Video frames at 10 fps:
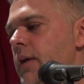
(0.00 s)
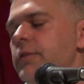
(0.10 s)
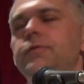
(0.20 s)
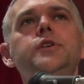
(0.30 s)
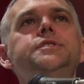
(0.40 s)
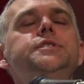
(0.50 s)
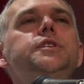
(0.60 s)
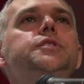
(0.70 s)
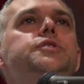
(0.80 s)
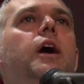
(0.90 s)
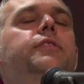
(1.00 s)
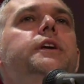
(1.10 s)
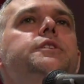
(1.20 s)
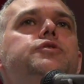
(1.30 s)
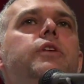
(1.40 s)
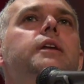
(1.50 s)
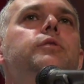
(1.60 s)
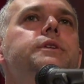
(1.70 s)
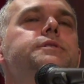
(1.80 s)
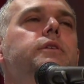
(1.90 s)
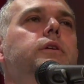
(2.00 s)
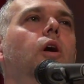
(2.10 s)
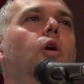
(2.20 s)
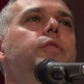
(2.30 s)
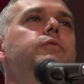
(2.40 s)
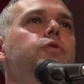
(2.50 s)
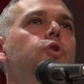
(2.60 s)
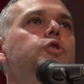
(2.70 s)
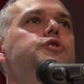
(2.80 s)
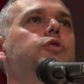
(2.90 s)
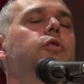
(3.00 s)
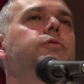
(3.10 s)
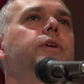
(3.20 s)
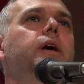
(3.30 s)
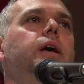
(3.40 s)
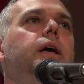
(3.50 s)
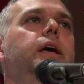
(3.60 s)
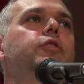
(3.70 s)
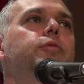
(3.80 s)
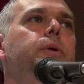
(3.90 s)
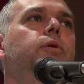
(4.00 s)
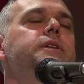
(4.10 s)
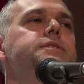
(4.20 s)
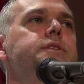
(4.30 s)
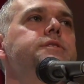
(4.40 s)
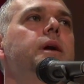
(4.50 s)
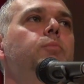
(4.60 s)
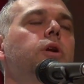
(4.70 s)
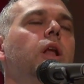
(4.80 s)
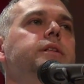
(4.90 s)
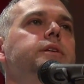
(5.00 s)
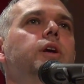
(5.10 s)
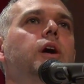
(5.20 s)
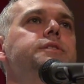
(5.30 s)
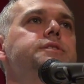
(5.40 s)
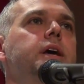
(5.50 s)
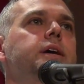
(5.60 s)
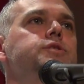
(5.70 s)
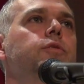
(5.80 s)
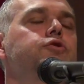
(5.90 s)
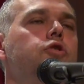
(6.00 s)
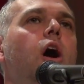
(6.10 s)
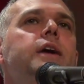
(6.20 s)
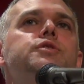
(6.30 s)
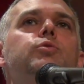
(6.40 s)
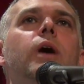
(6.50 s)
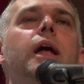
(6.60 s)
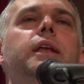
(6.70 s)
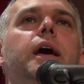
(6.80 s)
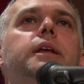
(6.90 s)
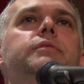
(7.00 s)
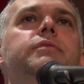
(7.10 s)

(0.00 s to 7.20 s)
The first is that I think Australia is on the verge of experiencing, somewhat like the United States, of trying to run an